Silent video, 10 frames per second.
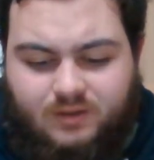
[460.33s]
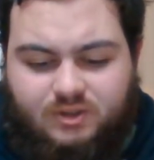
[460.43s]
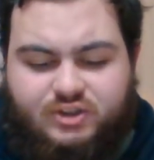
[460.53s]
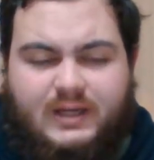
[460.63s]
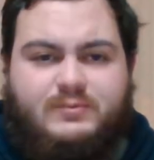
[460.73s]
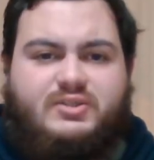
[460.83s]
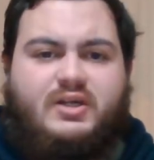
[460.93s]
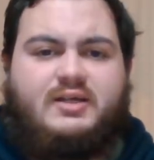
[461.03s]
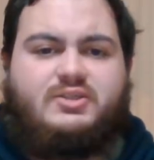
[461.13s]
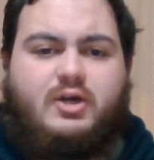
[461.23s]
James
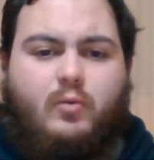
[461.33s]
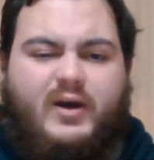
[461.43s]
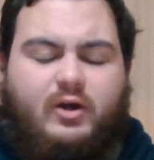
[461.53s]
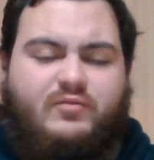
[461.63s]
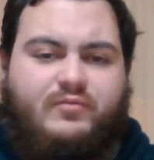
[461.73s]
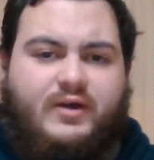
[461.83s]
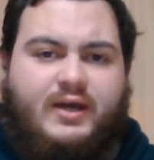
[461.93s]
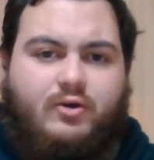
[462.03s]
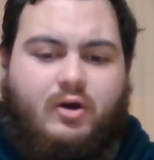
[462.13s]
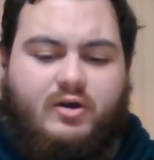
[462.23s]
Tedesco went off with a
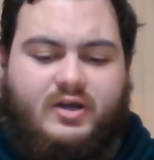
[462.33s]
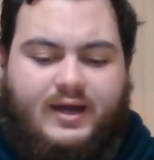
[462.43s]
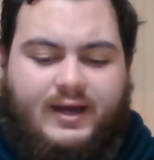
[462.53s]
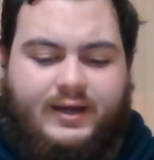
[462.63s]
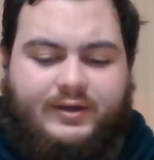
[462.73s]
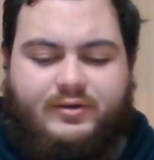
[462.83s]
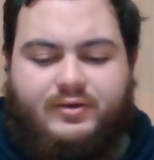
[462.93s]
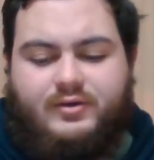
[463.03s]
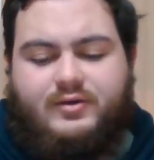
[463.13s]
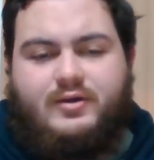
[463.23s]
head knock, and
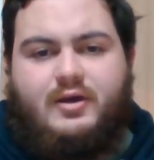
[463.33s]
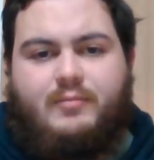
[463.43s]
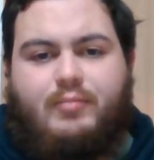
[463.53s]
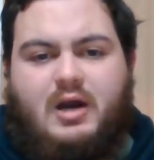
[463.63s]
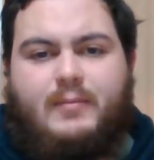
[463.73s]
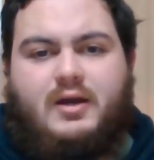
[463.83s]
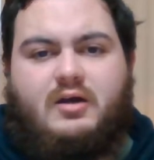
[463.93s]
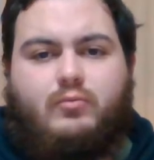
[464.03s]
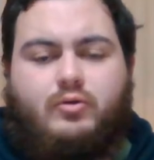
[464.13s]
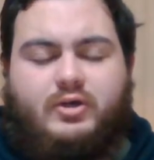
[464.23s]

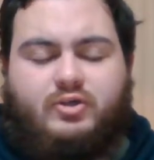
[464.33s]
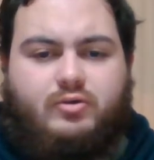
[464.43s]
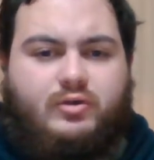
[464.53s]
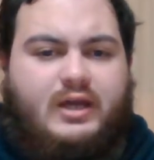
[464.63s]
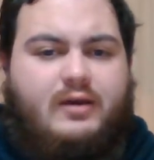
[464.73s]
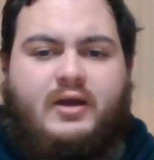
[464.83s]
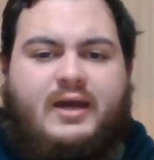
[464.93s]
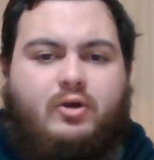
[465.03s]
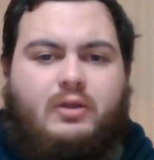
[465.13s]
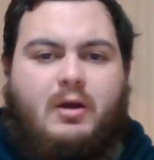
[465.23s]
Parramatta they
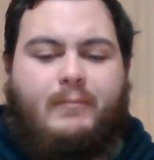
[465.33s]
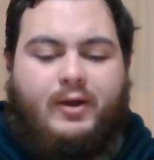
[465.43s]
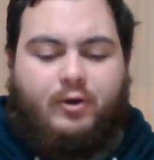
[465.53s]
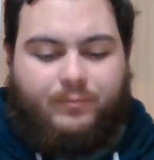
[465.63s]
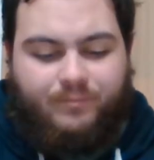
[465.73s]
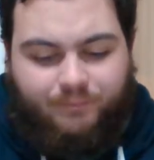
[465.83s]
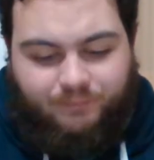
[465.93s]
had all the momentum.